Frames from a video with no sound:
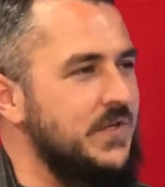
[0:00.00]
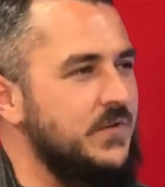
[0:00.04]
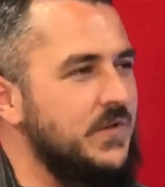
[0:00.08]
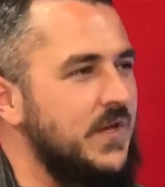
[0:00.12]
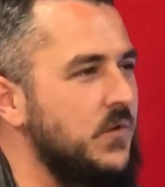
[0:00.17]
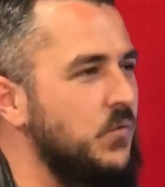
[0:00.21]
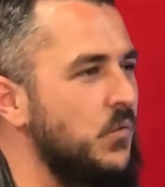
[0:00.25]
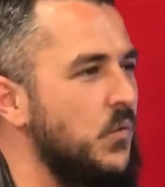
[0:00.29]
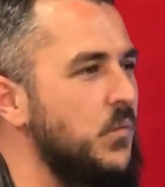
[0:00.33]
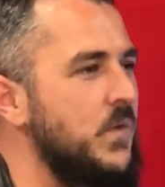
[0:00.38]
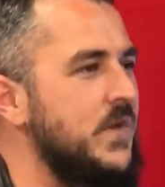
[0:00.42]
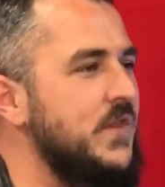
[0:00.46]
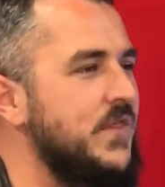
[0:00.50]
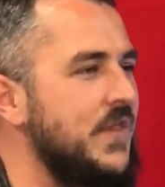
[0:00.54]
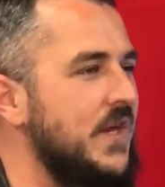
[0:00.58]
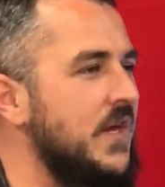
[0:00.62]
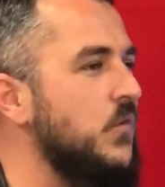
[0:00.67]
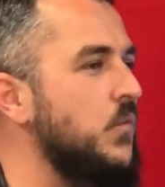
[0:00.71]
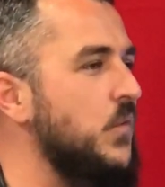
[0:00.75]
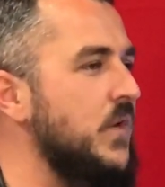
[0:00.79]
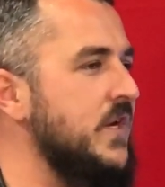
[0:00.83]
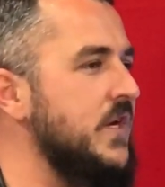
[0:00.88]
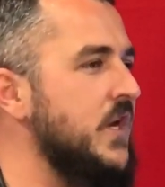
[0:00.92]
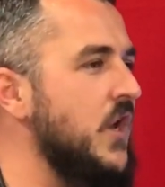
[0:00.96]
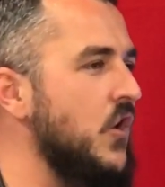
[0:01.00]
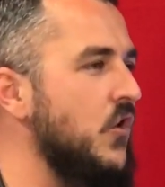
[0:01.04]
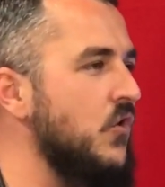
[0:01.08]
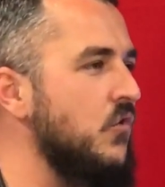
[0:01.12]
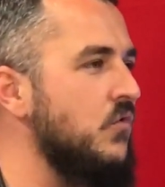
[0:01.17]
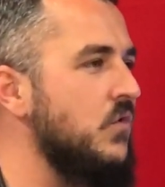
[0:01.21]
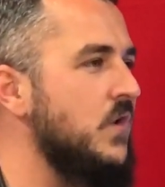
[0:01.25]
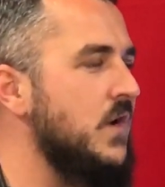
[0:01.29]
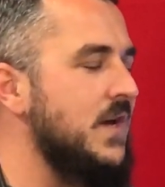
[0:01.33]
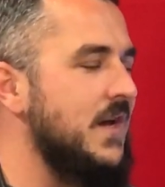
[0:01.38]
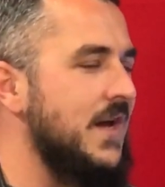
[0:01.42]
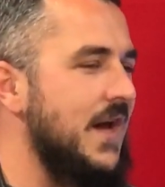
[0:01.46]
Like when we think we
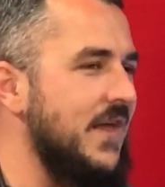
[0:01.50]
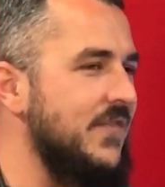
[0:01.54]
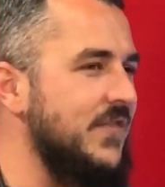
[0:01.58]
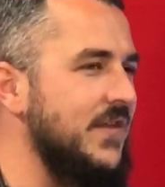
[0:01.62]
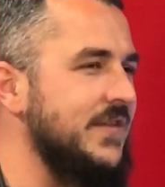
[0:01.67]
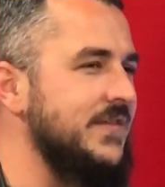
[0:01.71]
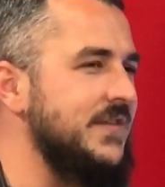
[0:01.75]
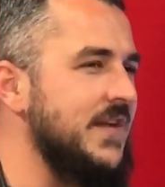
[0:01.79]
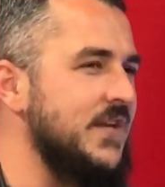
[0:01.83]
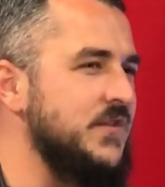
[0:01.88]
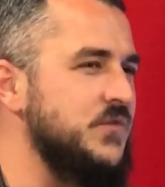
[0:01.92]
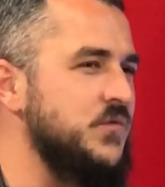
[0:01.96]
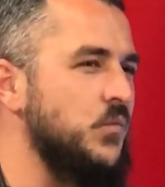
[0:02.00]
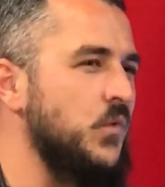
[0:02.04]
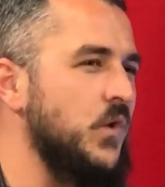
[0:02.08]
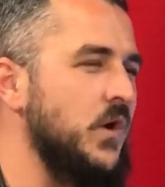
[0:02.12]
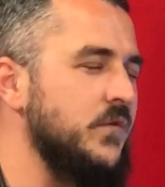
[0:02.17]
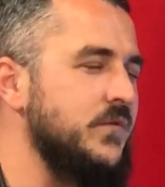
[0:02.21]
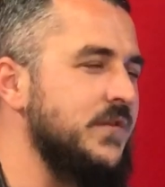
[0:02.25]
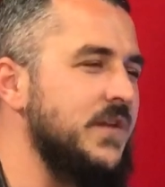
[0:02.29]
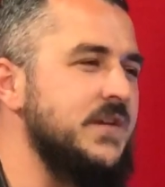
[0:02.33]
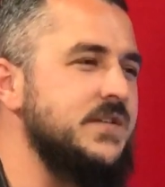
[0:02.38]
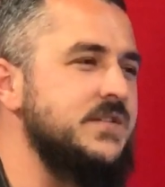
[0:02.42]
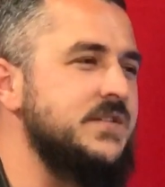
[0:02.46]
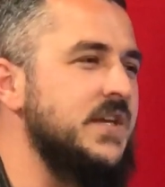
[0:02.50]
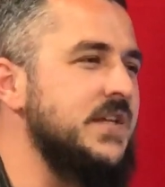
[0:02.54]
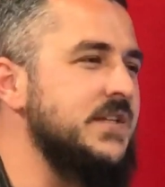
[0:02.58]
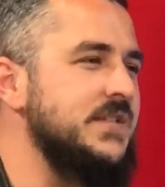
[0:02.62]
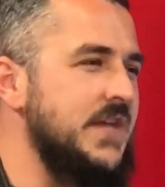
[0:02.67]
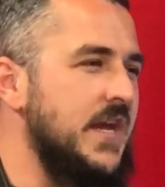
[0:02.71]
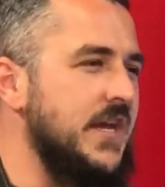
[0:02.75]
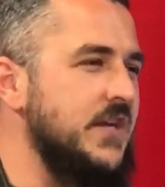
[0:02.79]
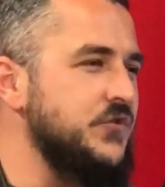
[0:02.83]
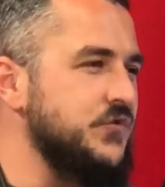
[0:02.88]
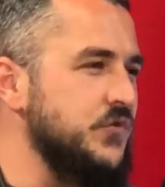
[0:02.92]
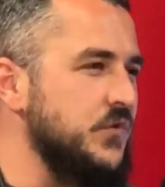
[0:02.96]
know, mm-hmm. I think that's where things get
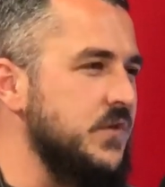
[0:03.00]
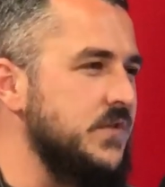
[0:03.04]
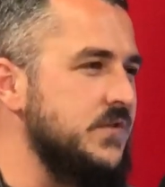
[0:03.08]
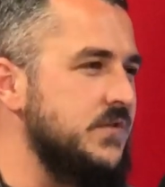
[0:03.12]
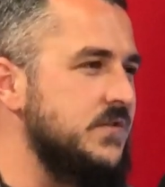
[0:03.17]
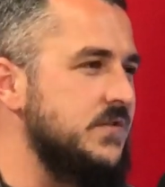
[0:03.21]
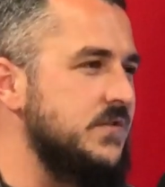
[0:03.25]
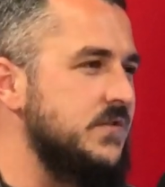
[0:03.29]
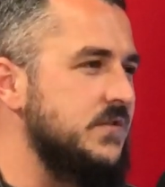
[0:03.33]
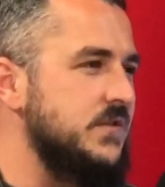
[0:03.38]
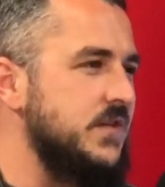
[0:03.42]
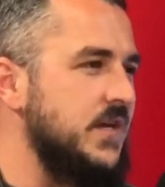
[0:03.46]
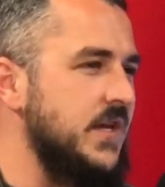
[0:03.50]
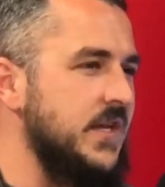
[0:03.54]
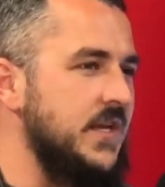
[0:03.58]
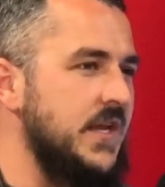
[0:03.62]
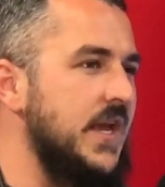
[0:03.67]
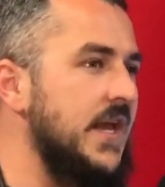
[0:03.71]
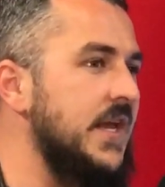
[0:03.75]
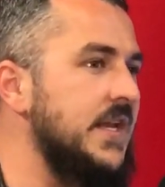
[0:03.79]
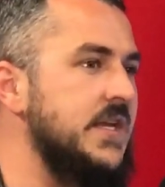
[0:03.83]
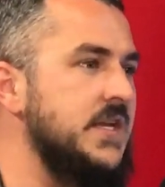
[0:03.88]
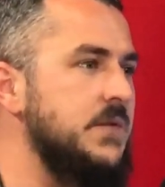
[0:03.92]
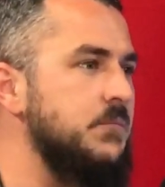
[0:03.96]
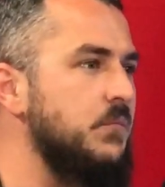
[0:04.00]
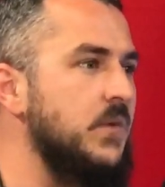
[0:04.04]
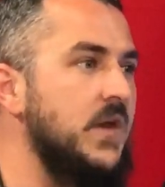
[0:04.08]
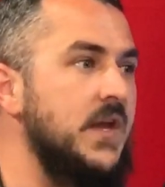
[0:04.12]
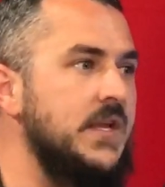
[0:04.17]
dangerous in any, yeah, yeah.